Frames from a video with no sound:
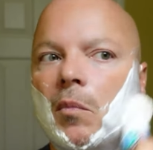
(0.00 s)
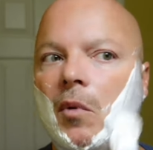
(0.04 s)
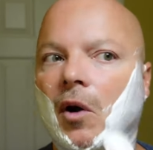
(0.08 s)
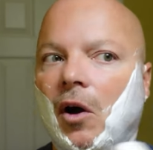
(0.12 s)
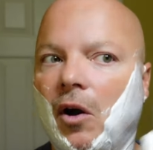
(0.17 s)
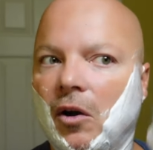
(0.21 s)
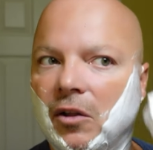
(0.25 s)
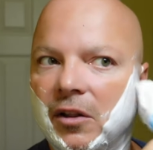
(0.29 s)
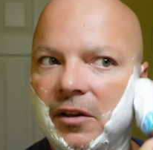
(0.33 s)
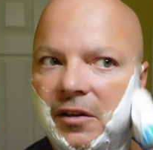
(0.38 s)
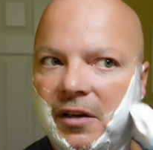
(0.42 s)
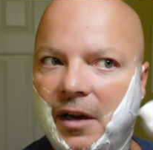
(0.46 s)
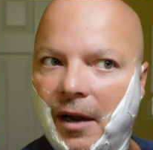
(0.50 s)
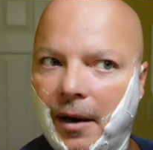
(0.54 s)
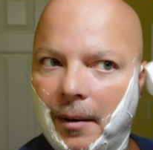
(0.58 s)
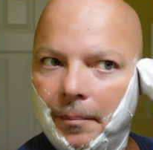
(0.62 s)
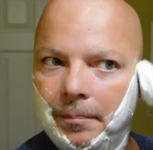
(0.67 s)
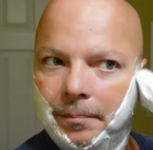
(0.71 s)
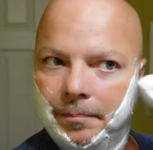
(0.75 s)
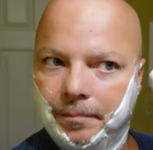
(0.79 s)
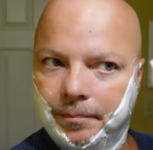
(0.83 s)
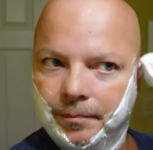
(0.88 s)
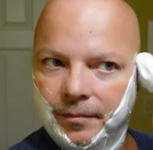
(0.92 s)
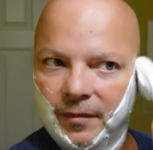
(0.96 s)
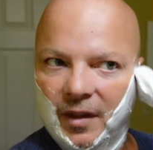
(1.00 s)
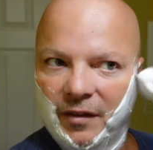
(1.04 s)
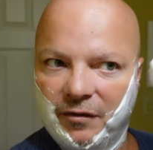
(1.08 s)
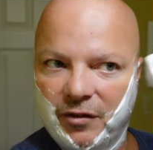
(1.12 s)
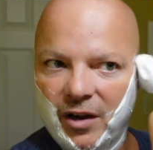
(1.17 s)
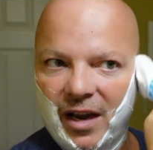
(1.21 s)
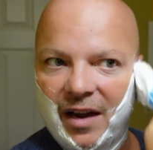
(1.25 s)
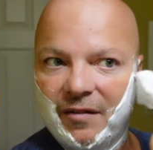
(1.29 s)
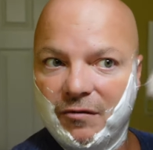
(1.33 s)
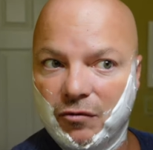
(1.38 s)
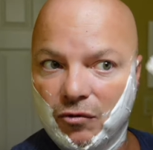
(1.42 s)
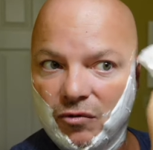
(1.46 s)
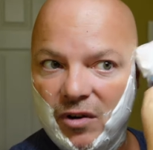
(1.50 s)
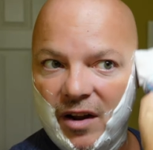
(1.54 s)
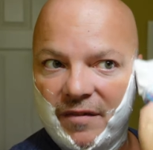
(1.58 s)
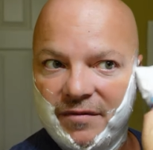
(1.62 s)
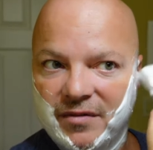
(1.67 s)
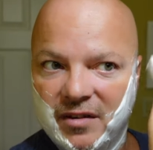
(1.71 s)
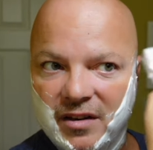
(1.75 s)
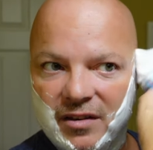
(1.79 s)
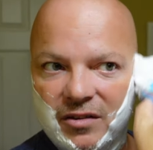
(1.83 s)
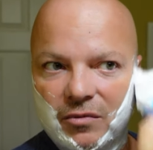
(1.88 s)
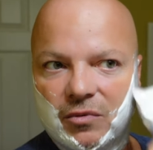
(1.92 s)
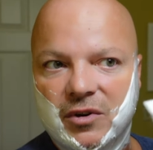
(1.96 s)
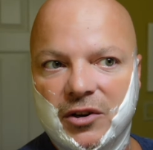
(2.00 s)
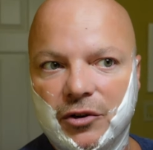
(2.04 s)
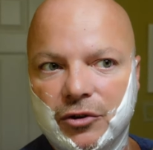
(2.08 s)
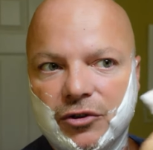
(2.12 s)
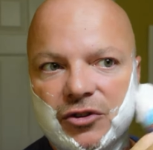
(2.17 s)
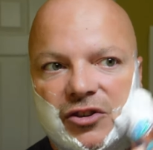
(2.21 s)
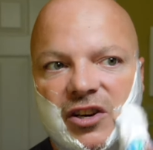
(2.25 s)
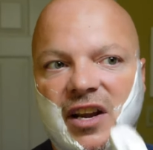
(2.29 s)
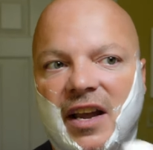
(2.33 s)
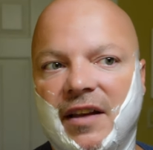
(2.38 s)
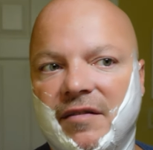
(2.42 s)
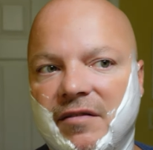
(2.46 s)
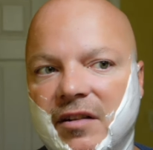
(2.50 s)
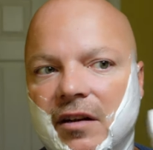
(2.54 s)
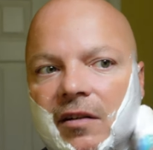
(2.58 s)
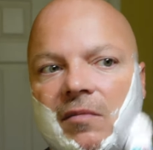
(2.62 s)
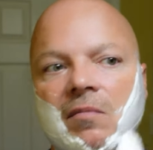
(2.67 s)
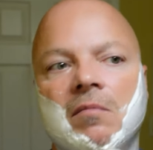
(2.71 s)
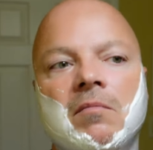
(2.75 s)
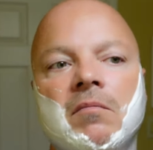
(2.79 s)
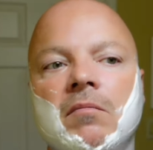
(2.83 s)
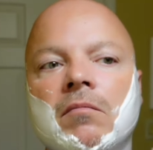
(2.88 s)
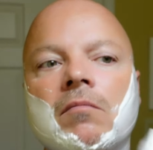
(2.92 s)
all the time. If you have roughness when you're shaving,